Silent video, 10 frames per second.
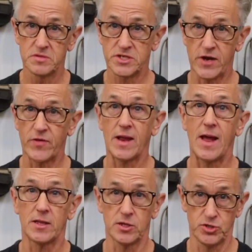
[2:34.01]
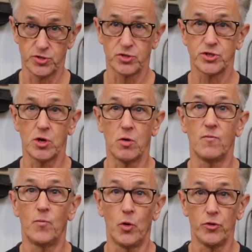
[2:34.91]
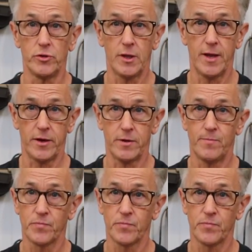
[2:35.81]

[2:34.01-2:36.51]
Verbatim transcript: seven gallons or so of molten lead?